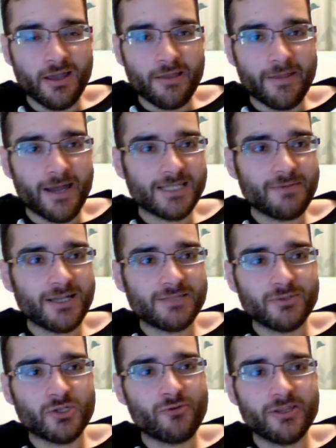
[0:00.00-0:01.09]
that has about as
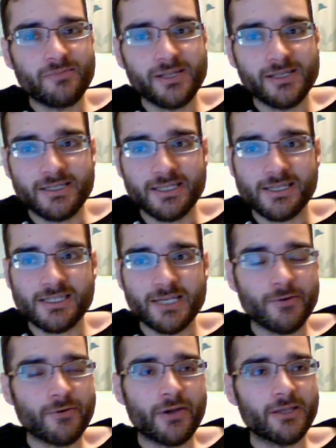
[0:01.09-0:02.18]
much credibility as a
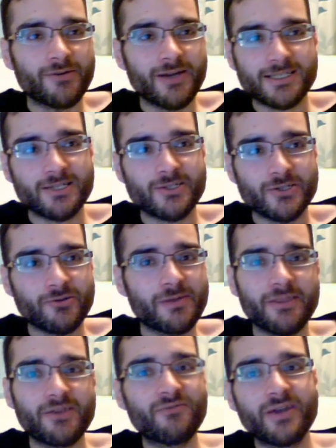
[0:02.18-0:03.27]
serial killer has concern
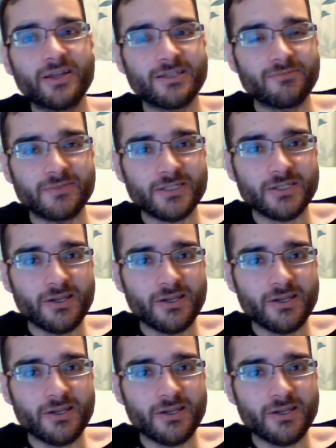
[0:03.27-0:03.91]
about their victims.